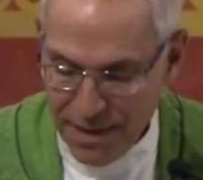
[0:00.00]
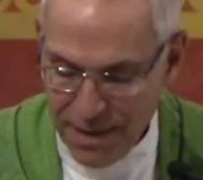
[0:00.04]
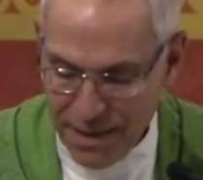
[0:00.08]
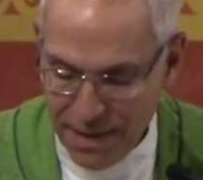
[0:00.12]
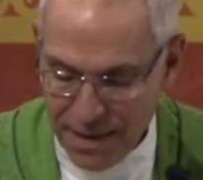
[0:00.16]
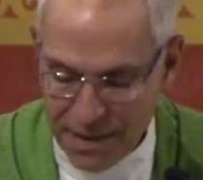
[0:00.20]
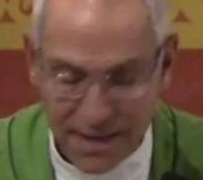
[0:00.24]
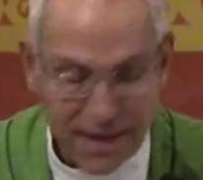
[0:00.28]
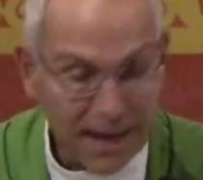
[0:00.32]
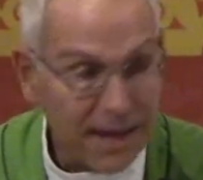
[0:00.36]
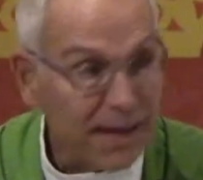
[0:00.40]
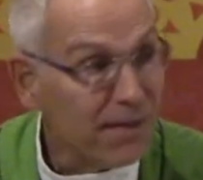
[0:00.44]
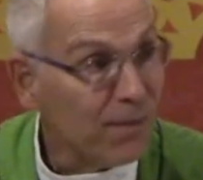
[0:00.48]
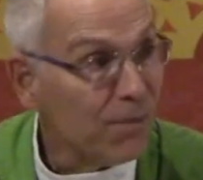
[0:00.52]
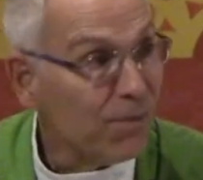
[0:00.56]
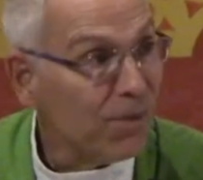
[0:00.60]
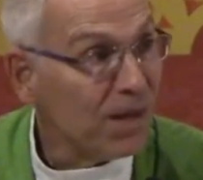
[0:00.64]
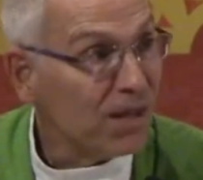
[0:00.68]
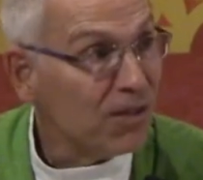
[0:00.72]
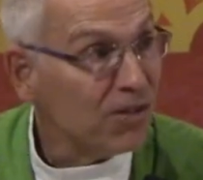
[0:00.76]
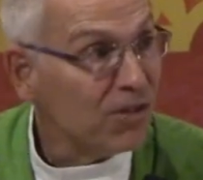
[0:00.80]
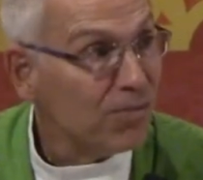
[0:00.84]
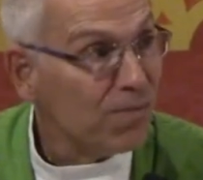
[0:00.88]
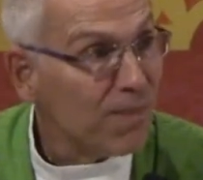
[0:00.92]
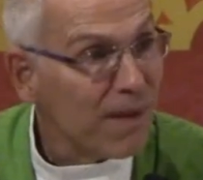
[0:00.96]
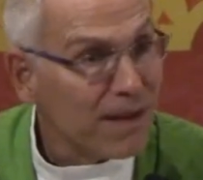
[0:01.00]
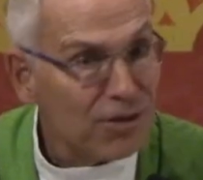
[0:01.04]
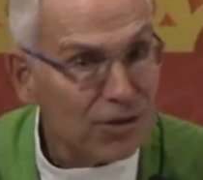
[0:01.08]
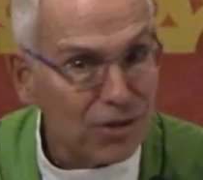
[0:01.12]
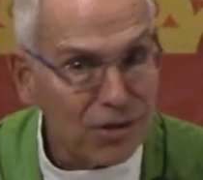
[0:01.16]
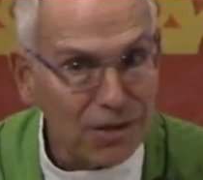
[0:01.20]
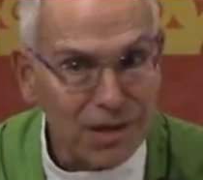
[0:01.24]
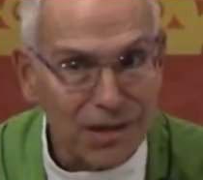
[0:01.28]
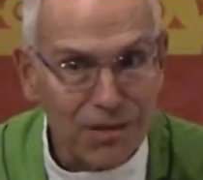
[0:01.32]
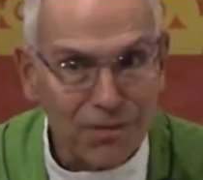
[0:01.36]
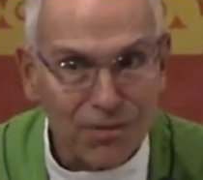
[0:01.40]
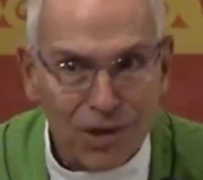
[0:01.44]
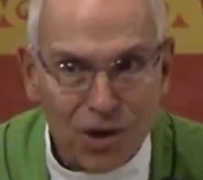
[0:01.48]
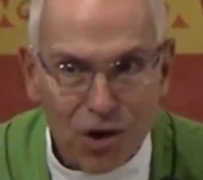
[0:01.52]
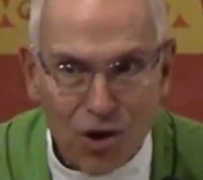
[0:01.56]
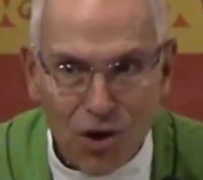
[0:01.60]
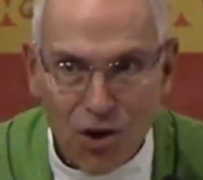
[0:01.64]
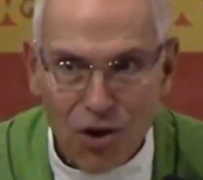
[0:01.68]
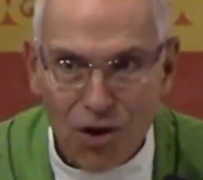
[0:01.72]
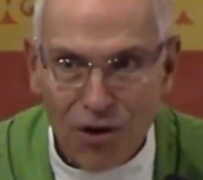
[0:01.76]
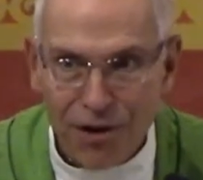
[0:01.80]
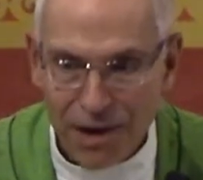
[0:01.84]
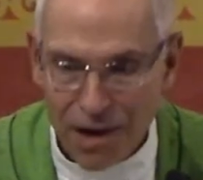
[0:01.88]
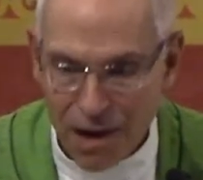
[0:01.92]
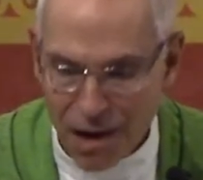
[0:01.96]
that day that we especially
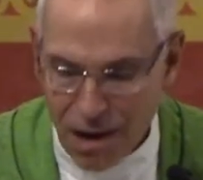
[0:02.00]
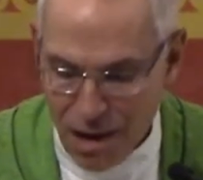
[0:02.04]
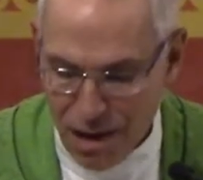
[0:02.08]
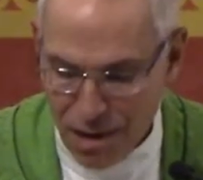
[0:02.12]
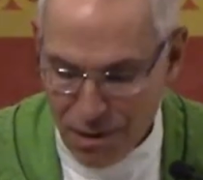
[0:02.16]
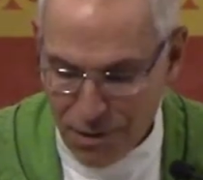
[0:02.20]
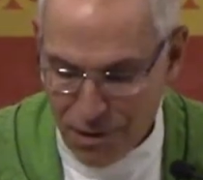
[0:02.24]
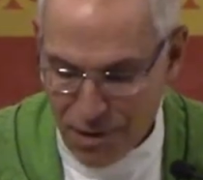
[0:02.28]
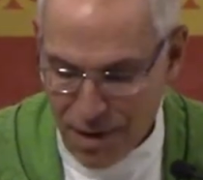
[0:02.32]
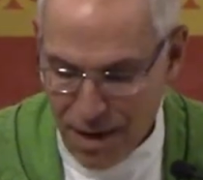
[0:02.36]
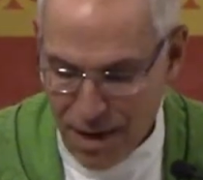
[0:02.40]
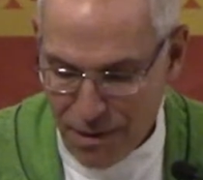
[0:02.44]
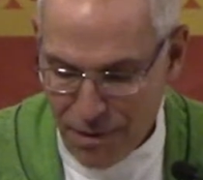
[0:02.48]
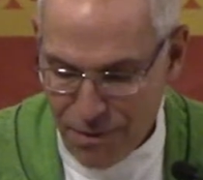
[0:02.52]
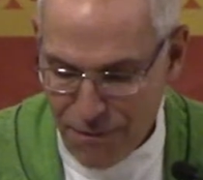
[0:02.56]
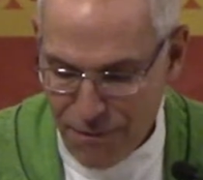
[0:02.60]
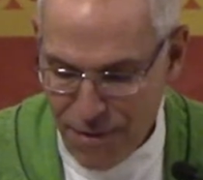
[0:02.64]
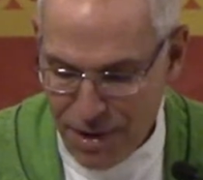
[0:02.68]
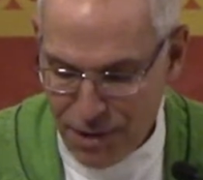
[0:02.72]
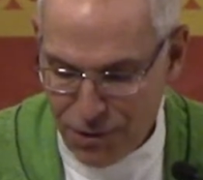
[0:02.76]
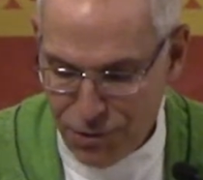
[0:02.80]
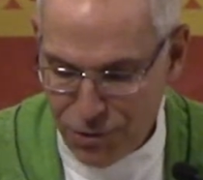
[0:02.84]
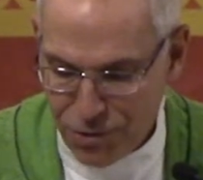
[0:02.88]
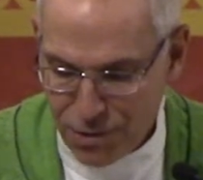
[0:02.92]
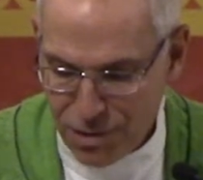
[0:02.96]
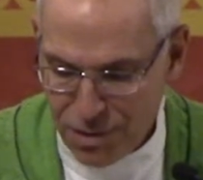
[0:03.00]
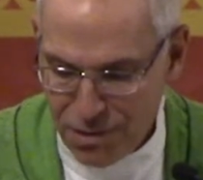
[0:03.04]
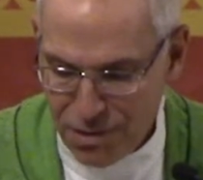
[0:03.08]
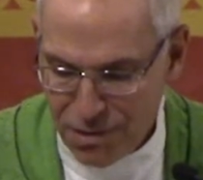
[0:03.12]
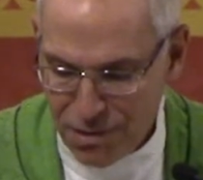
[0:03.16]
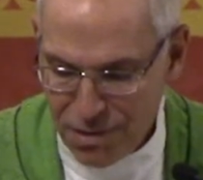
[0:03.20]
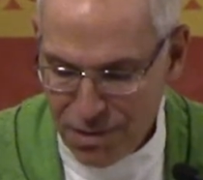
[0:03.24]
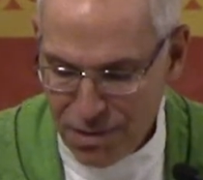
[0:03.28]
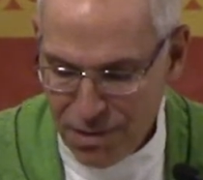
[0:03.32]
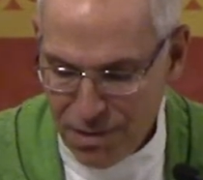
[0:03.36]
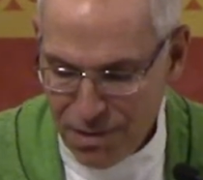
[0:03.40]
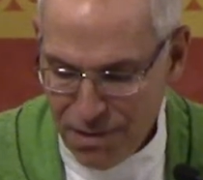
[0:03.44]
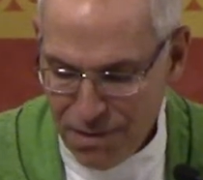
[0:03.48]
recall and honor our veterans.